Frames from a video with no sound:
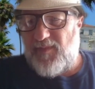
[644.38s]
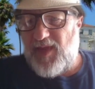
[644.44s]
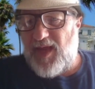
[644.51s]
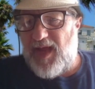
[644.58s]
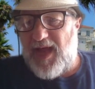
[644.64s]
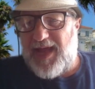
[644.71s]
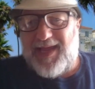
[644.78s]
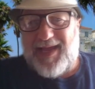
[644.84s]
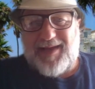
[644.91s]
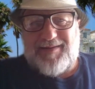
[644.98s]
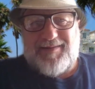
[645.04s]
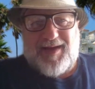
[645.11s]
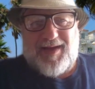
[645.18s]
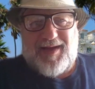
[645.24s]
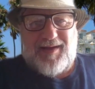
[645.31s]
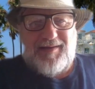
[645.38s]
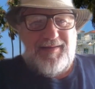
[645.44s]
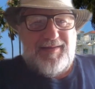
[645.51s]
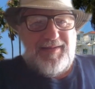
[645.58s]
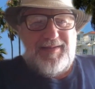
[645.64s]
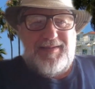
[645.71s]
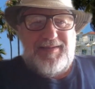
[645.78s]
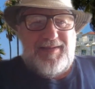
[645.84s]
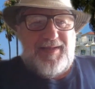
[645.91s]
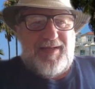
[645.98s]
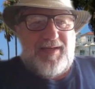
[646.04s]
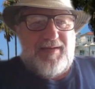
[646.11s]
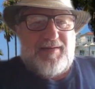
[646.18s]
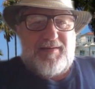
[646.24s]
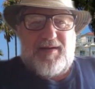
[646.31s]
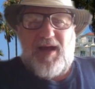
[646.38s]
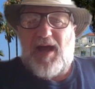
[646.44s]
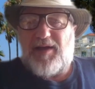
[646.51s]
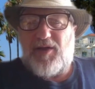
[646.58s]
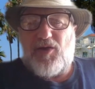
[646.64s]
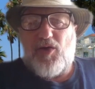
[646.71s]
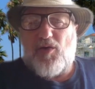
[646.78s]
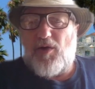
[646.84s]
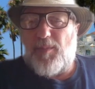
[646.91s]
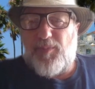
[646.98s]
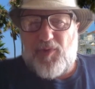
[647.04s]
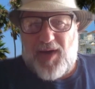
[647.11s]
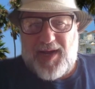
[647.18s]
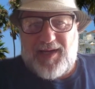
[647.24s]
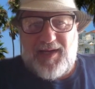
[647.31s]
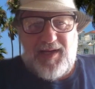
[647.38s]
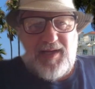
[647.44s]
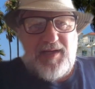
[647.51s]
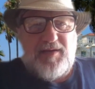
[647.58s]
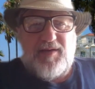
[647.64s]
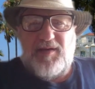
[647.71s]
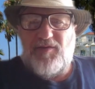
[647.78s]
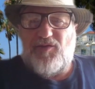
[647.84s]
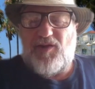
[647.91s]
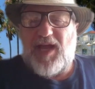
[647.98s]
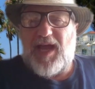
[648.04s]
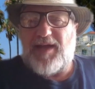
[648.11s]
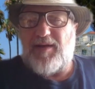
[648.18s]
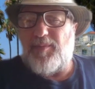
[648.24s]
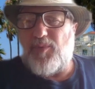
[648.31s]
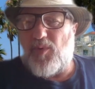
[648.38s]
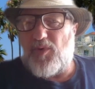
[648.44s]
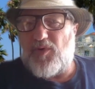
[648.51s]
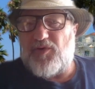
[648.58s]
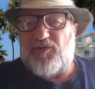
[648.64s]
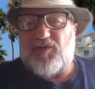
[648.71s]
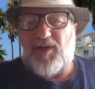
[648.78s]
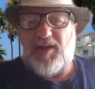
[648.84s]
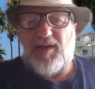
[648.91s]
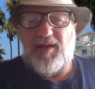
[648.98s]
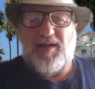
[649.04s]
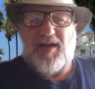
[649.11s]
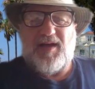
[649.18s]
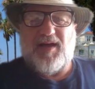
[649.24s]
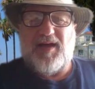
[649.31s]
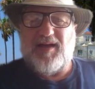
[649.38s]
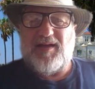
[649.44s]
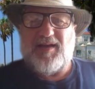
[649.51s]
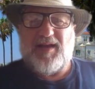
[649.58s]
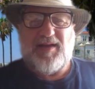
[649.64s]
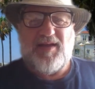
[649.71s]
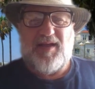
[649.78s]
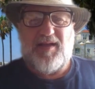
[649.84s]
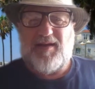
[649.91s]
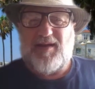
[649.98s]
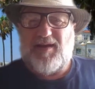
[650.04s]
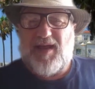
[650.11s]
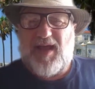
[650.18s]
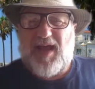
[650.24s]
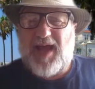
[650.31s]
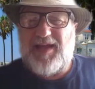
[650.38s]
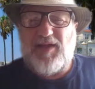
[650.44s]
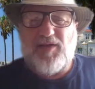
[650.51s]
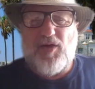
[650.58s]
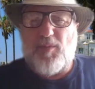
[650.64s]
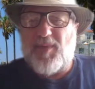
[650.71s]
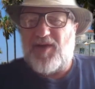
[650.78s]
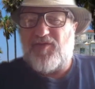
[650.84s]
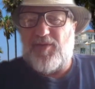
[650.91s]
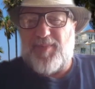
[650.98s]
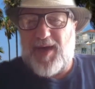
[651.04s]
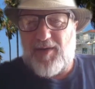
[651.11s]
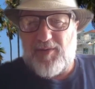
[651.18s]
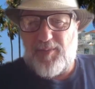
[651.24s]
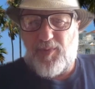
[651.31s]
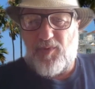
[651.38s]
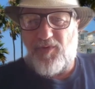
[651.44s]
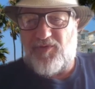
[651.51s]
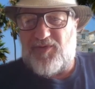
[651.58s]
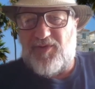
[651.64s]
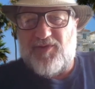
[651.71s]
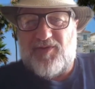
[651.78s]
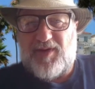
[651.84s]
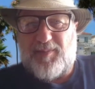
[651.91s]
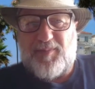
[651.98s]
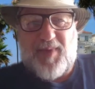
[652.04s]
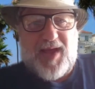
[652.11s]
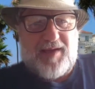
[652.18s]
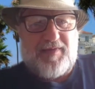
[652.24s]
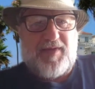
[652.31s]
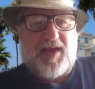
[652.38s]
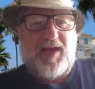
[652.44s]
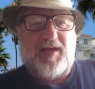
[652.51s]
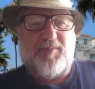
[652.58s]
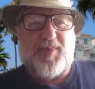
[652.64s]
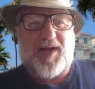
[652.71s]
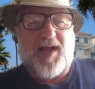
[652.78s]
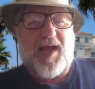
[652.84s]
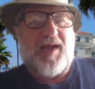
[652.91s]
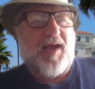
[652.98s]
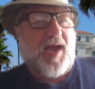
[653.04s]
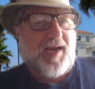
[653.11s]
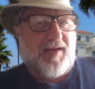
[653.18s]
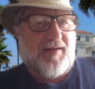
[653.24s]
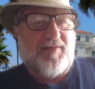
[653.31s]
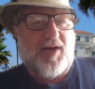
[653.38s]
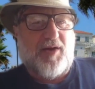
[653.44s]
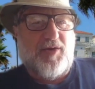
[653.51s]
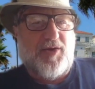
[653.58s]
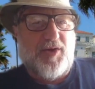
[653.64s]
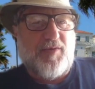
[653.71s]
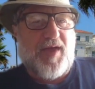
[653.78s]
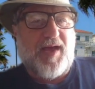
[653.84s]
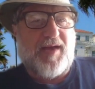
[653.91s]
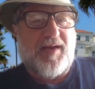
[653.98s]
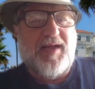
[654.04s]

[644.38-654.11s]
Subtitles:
had gotten a girl pregnant. She had an abortion, and I didn't know much about abortions back then, but I could tell you that